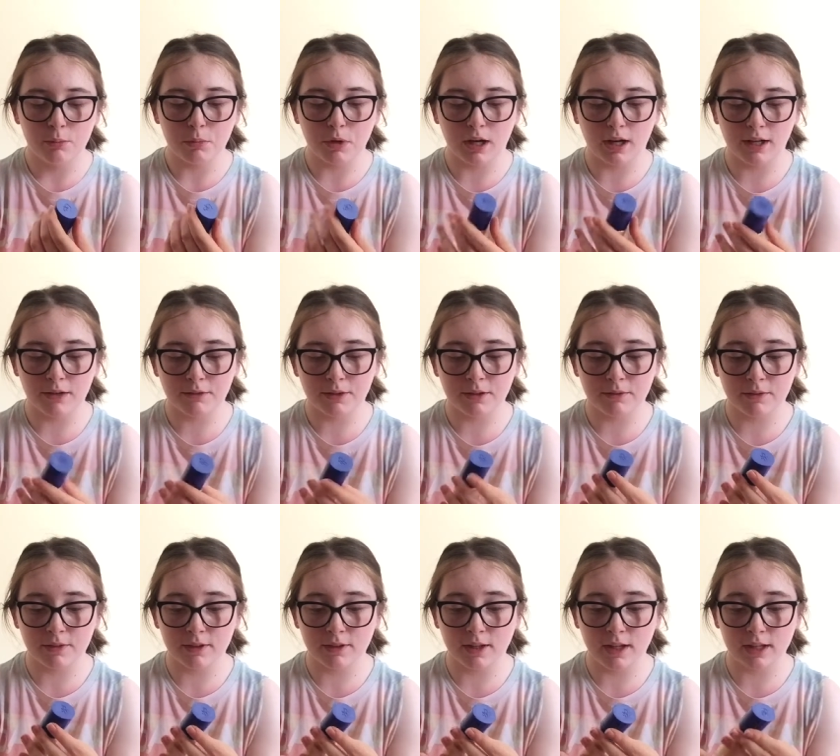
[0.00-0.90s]
but I have
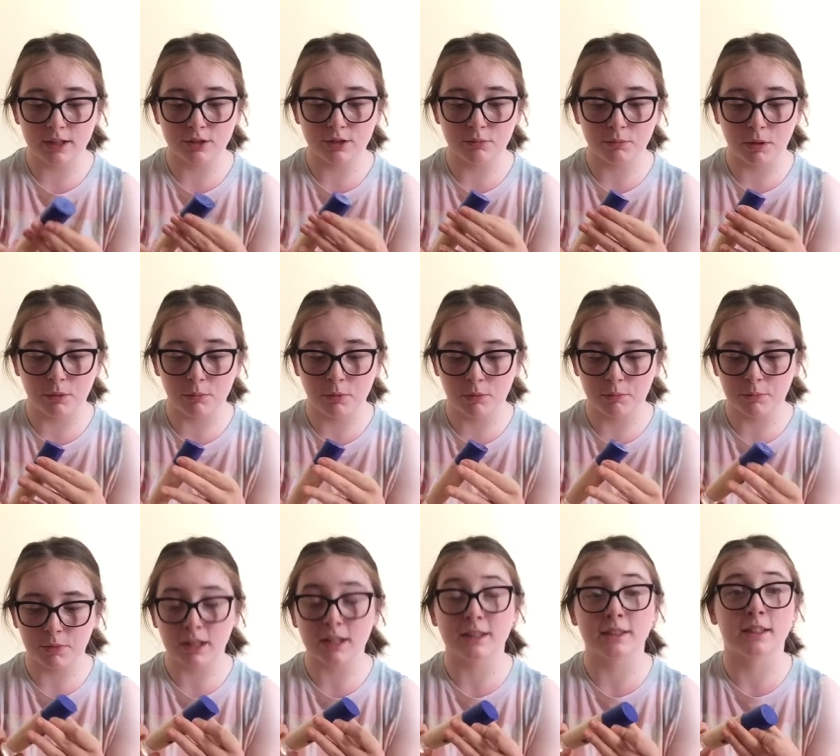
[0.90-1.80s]
given that to my
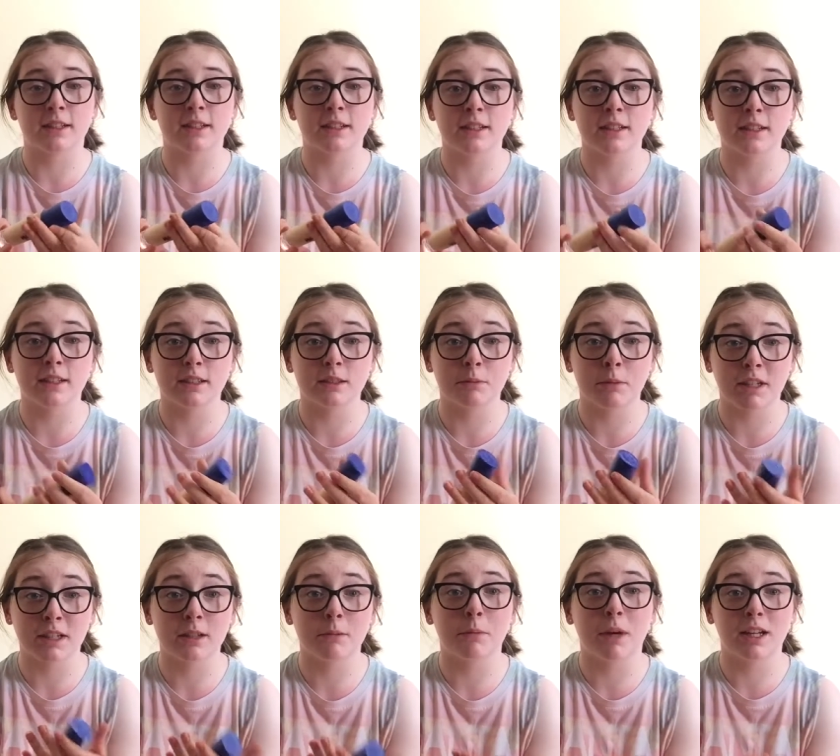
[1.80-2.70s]
mum because it is
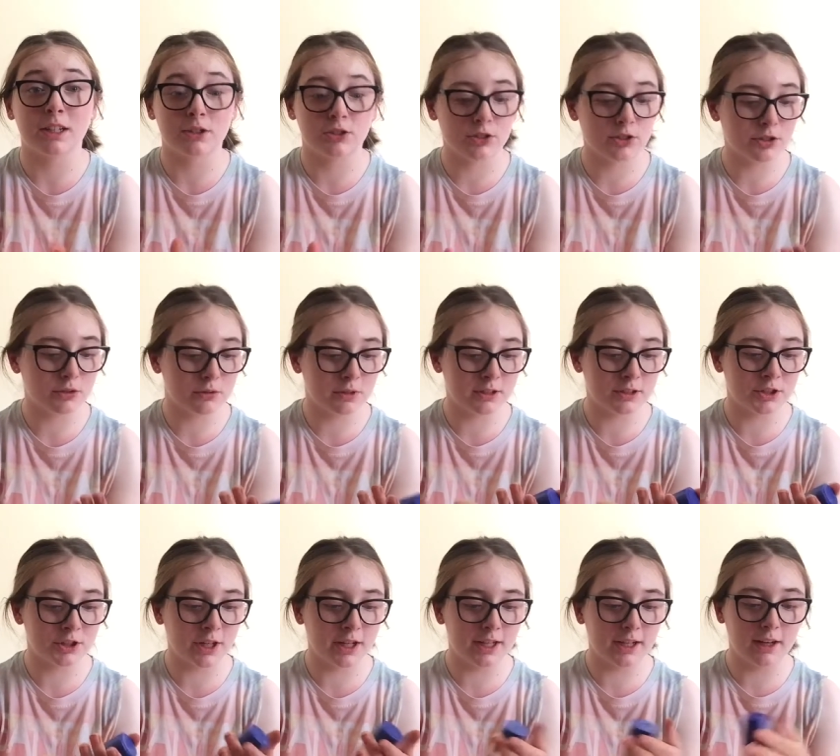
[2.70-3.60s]
better matched to her
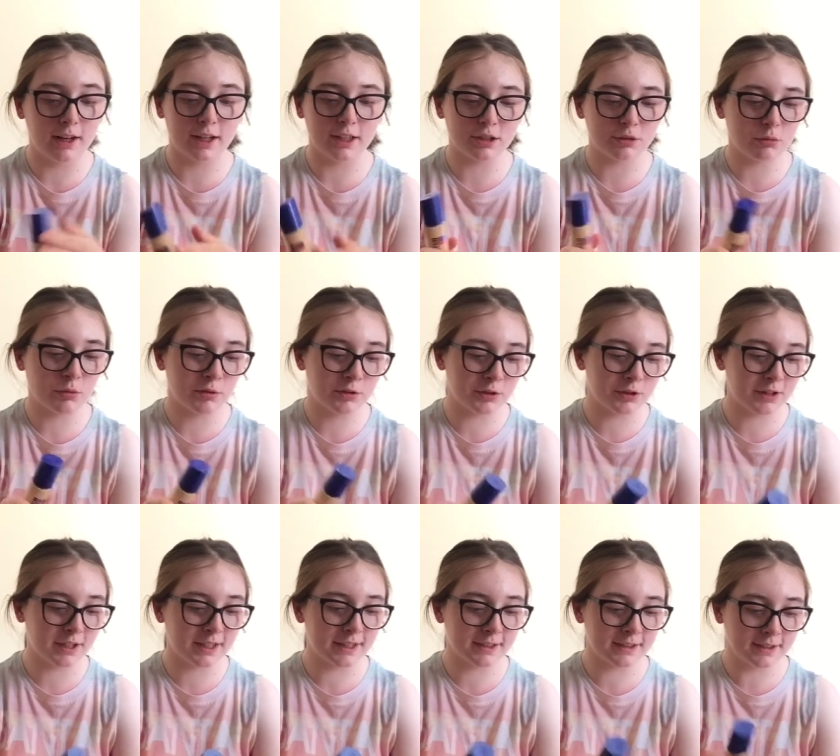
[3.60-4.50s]
shade and I swatched
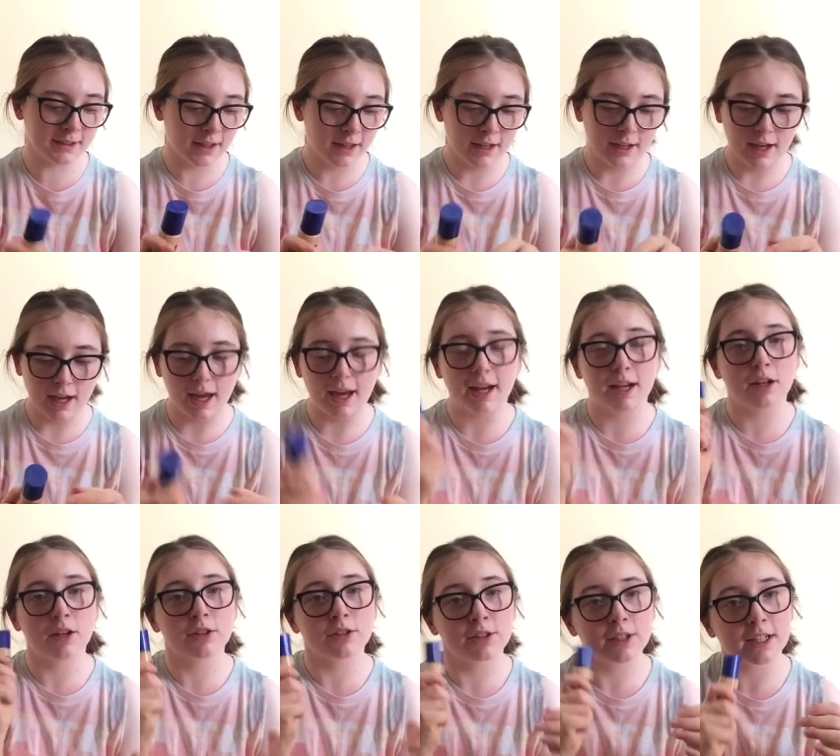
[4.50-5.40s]
this and
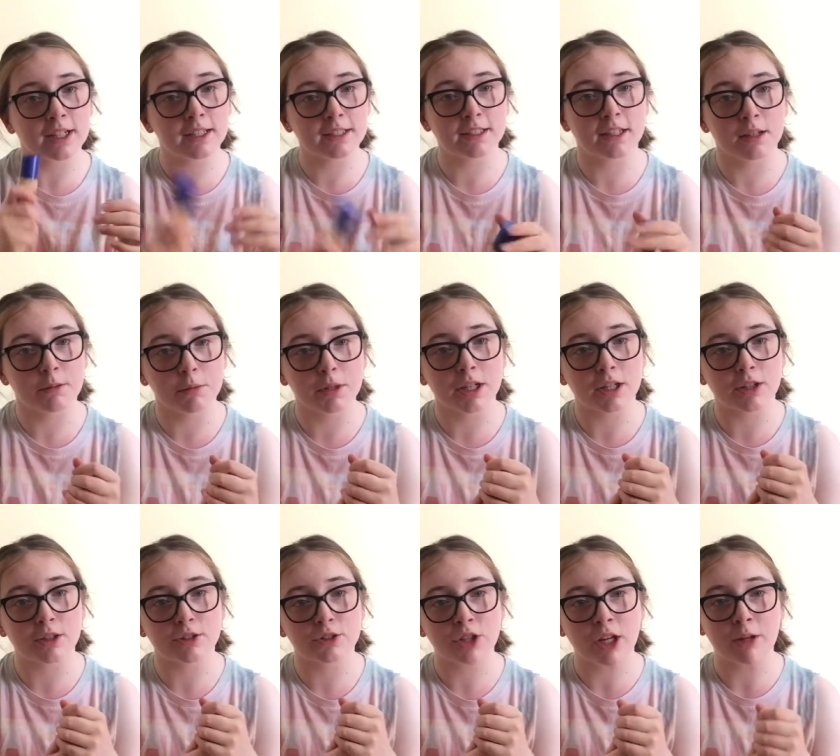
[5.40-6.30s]
it looks like it's going to be a
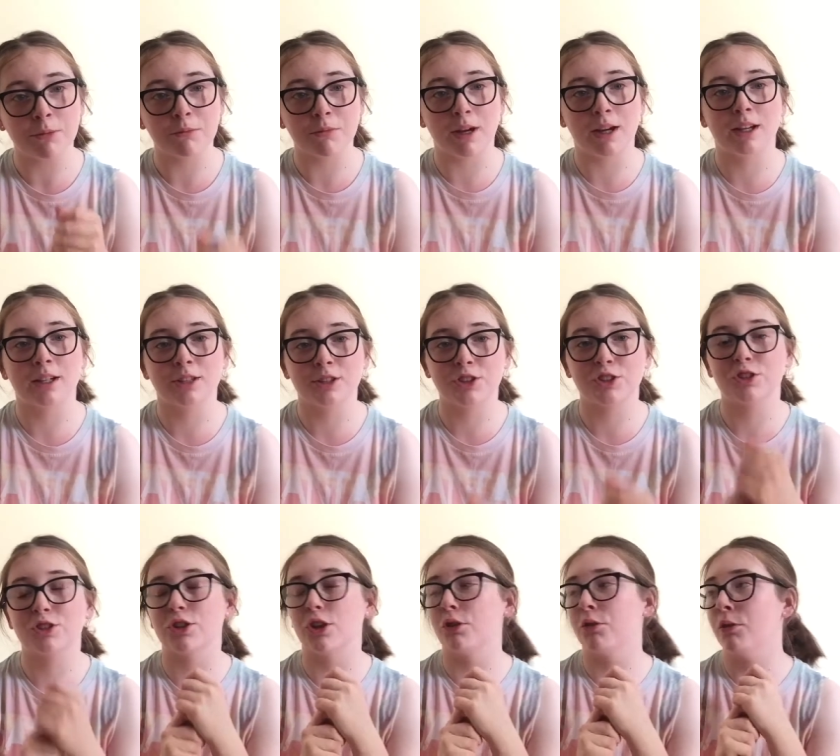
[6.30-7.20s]
good shade match,
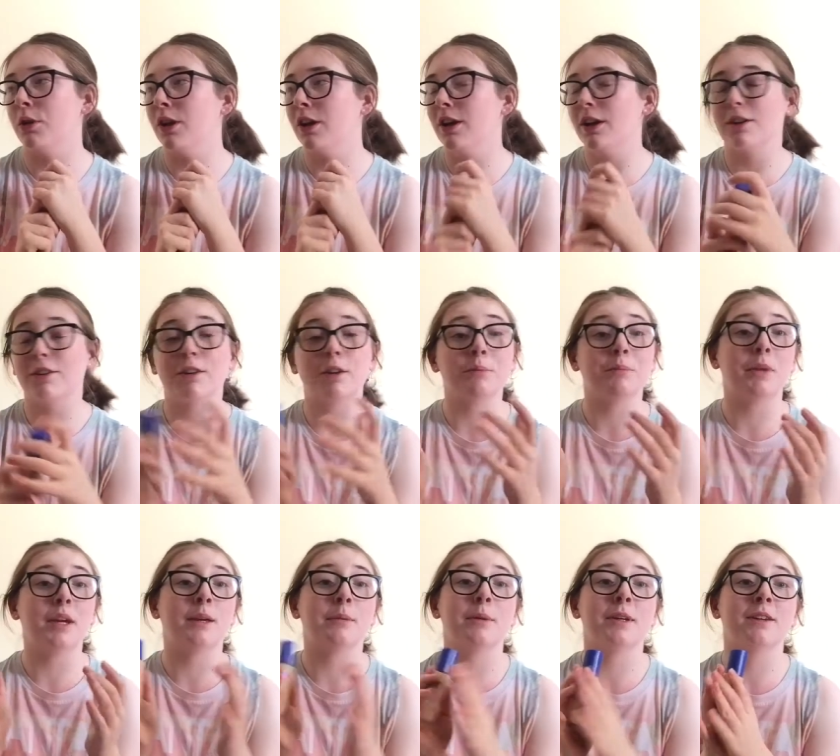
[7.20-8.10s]
so
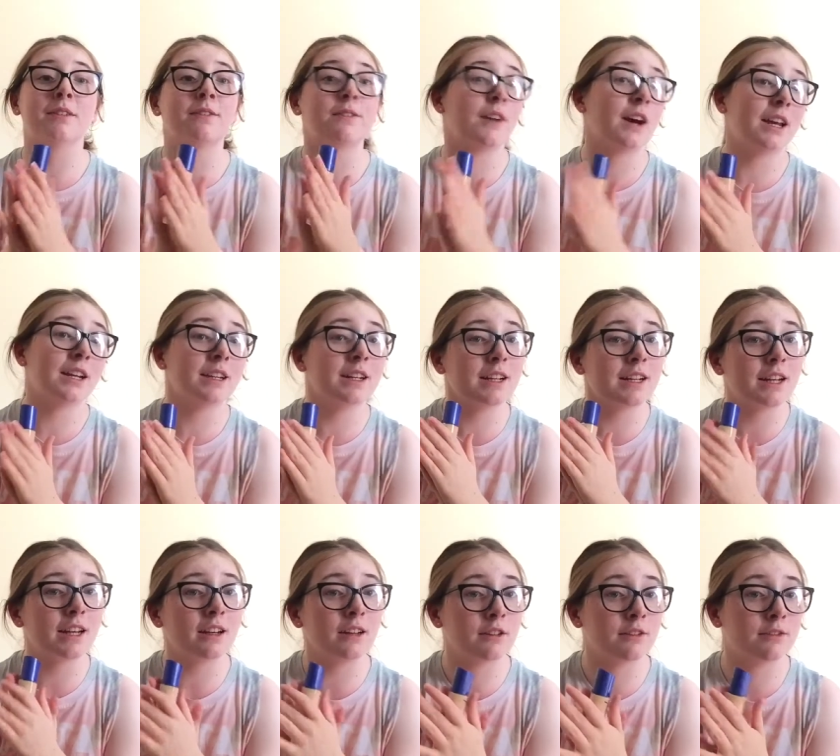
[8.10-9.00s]
maybe
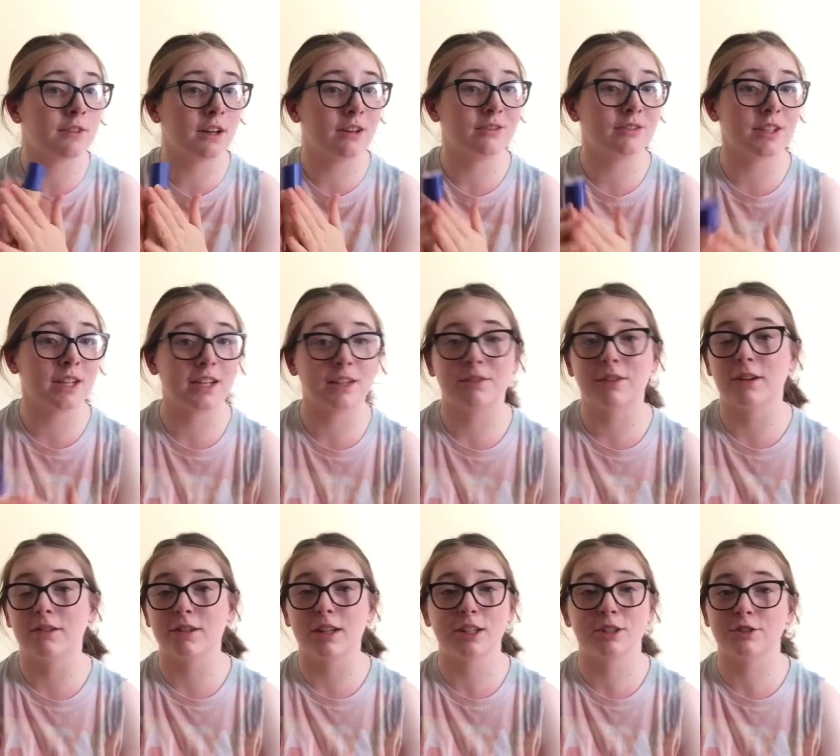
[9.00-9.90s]
finally I found a
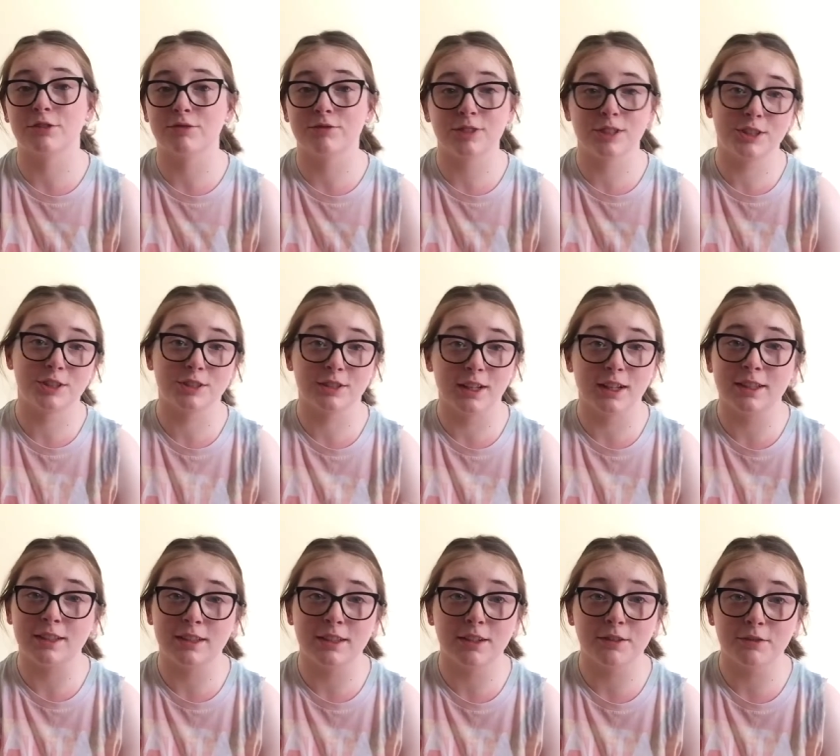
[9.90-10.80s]
foundation which is
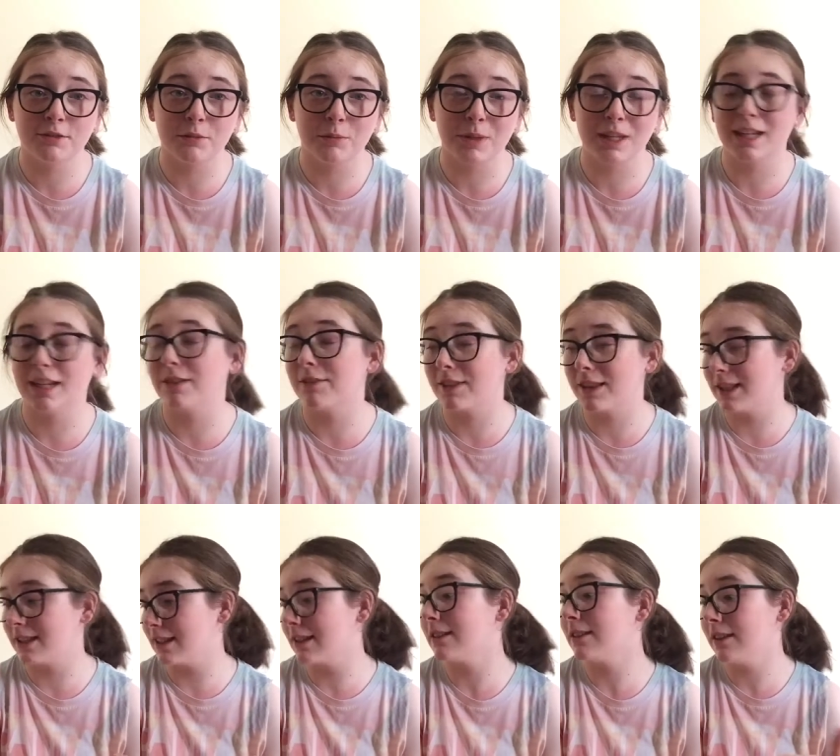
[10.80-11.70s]
light enough for me. If
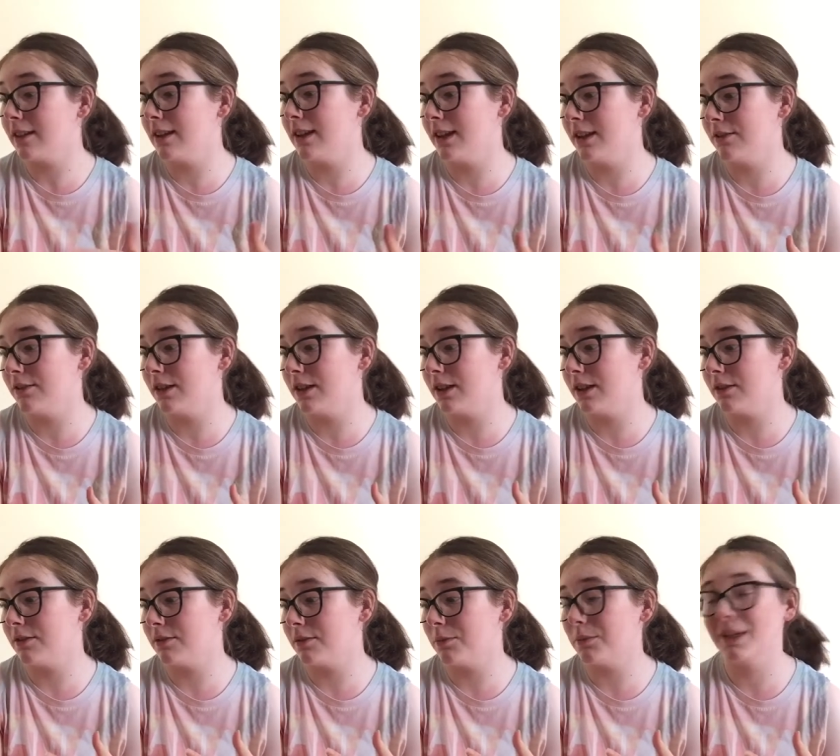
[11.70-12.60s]
this isn't light
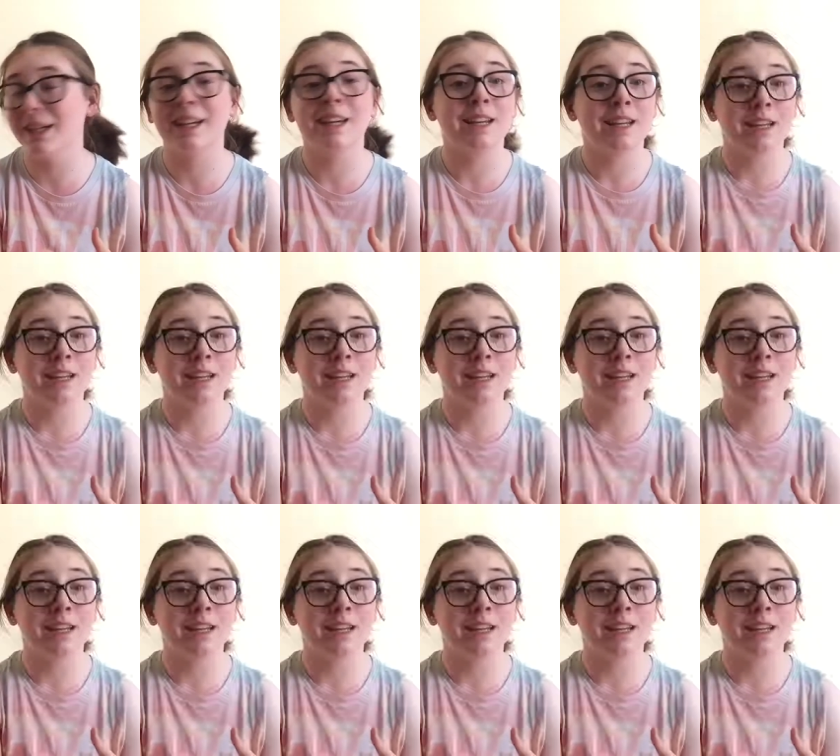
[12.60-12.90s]
enough for me,